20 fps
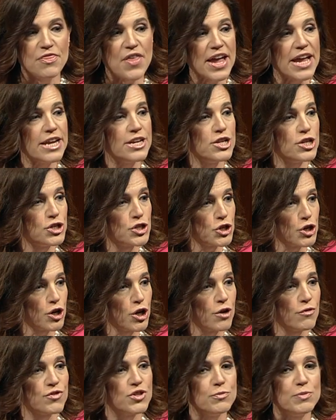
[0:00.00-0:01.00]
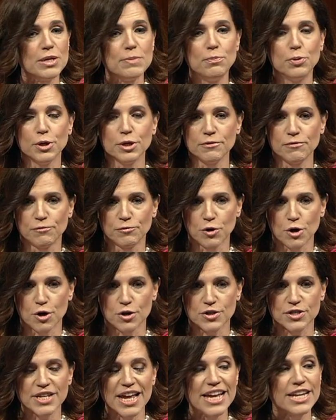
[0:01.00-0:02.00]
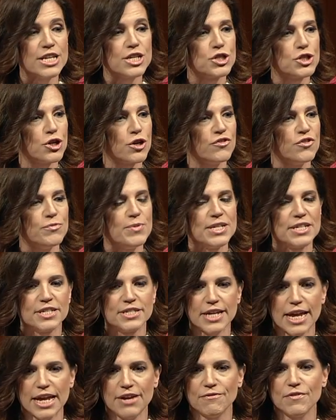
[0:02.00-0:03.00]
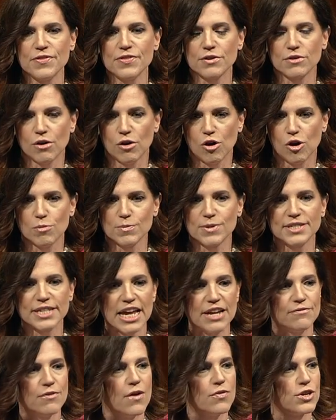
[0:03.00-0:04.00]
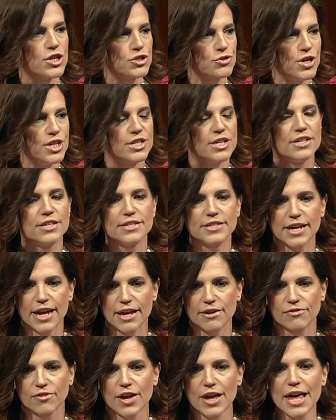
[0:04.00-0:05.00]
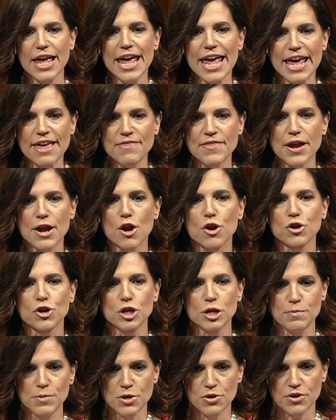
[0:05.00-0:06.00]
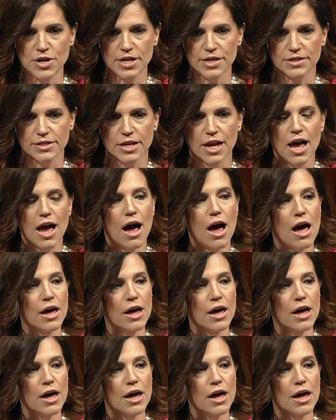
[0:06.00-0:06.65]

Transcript: They deserve to be put first. They deserve to be safe in their homes, safe on the streets, and safe in their communities.